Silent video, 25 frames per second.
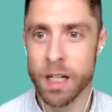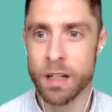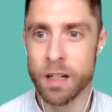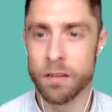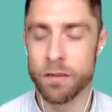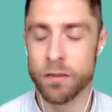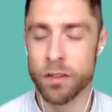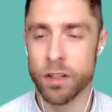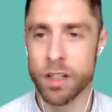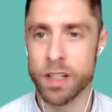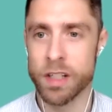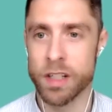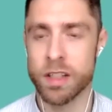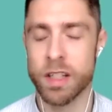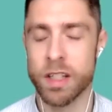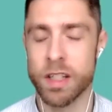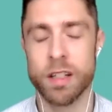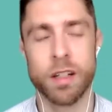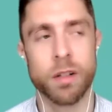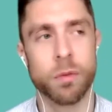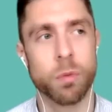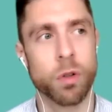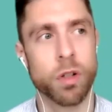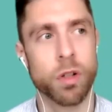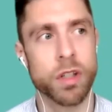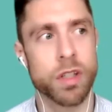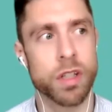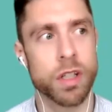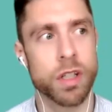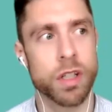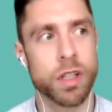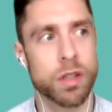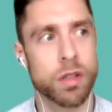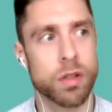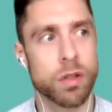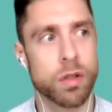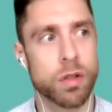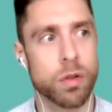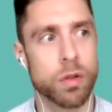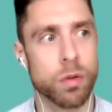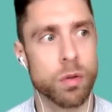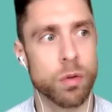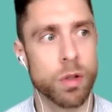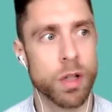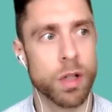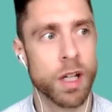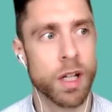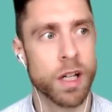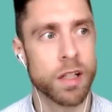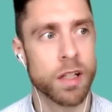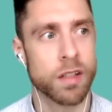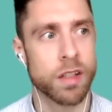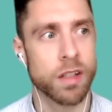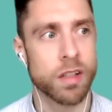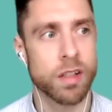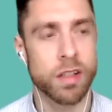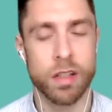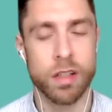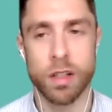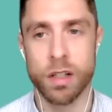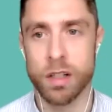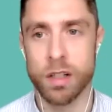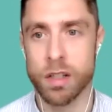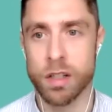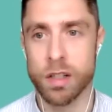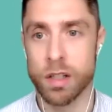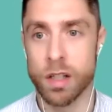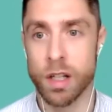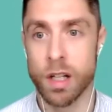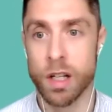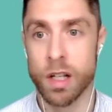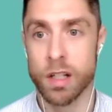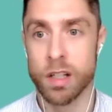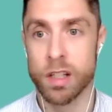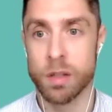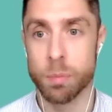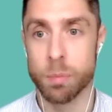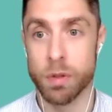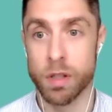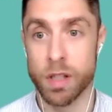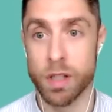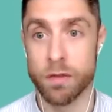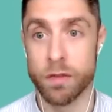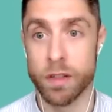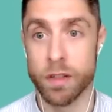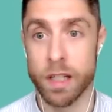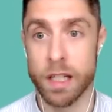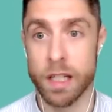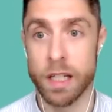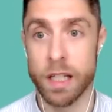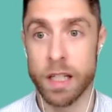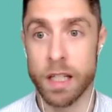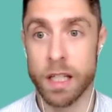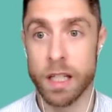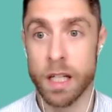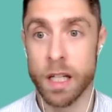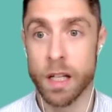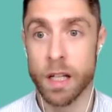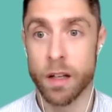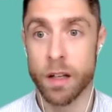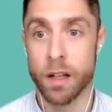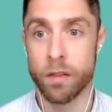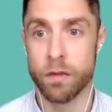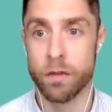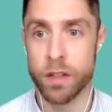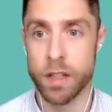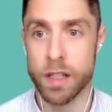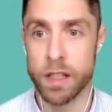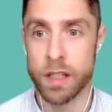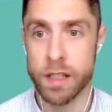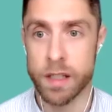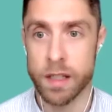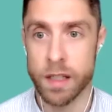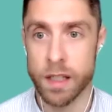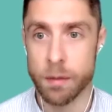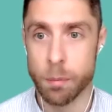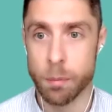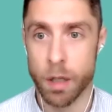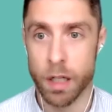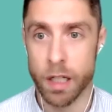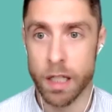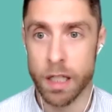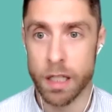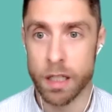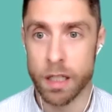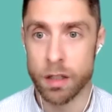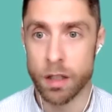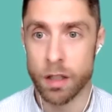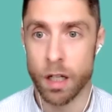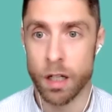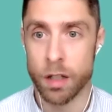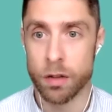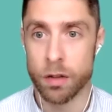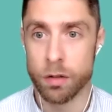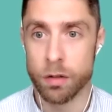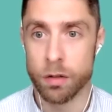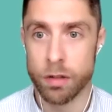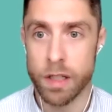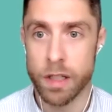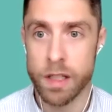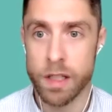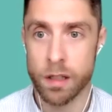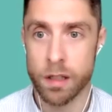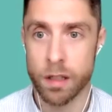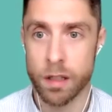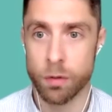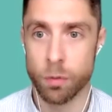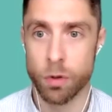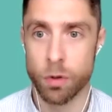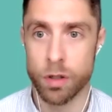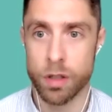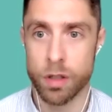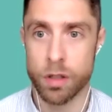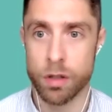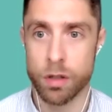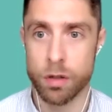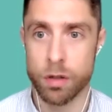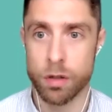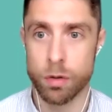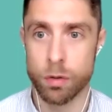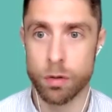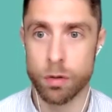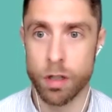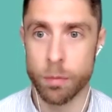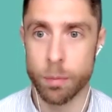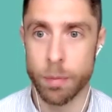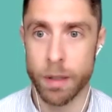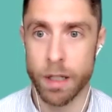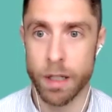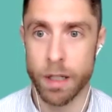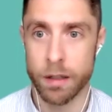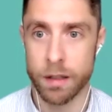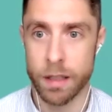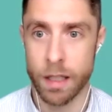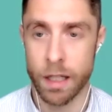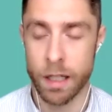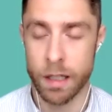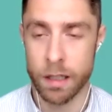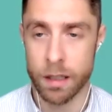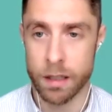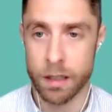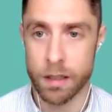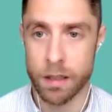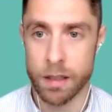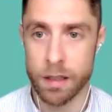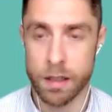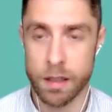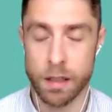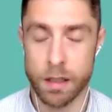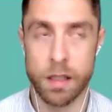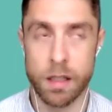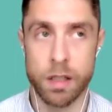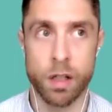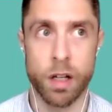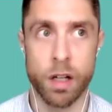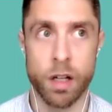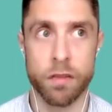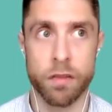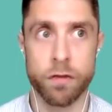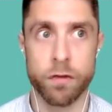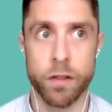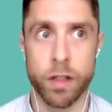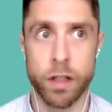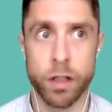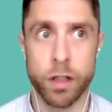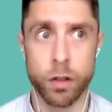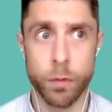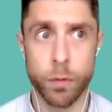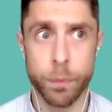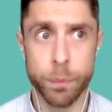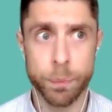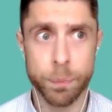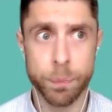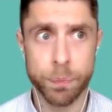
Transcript: First thing I wanted to discuss is specifically VC money, and the reason I wanted to talk about that is I feel,